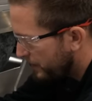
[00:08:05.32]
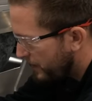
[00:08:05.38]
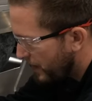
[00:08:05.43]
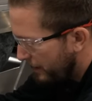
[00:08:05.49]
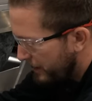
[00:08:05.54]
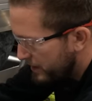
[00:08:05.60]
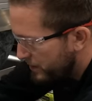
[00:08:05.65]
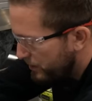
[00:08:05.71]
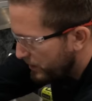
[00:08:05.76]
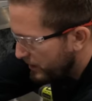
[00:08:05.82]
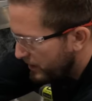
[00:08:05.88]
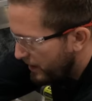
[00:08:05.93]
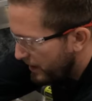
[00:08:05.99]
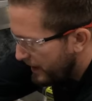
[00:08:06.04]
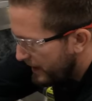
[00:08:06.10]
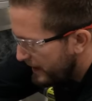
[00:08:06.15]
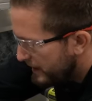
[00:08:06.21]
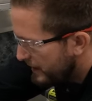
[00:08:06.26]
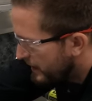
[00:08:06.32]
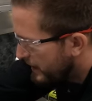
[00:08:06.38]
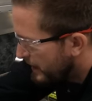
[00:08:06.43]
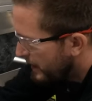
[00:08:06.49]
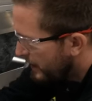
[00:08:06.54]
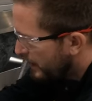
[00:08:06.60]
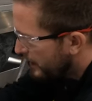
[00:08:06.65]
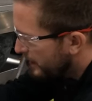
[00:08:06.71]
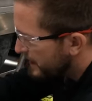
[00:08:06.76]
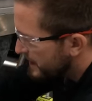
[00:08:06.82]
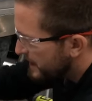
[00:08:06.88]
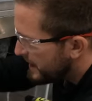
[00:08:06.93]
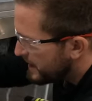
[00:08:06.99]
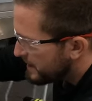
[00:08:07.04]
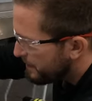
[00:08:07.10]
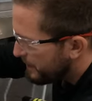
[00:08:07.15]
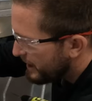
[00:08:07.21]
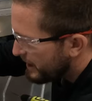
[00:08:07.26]
sort of going to align. There
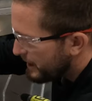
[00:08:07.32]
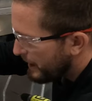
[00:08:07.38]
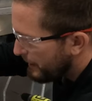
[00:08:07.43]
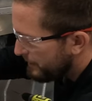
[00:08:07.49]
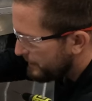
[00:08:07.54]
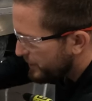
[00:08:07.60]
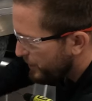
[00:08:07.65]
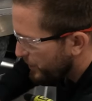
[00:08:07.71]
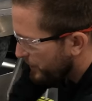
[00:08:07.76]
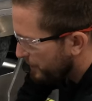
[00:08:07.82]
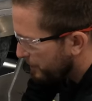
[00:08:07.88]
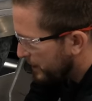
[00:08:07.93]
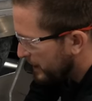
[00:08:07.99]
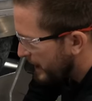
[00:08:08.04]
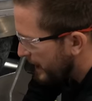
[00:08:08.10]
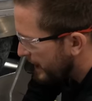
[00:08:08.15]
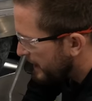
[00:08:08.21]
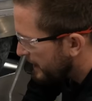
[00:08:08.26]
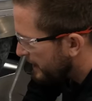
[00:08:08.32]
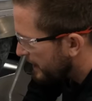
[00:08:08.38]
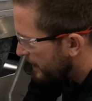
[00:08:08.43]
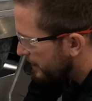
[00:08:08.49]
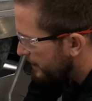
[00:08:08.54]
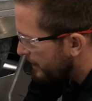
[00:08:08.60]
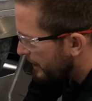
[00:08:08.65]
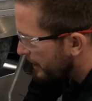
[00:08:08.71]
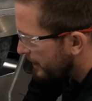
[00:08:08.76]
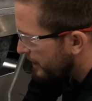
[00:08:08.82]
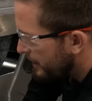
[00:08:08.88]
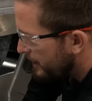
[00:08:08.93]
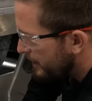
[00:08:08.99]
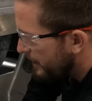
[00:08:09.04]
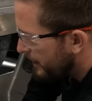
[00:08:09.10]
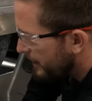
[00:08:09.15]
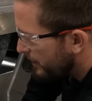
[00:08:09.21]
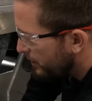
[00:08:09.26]
seems to be enough sort of play in it
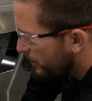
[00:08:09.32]
that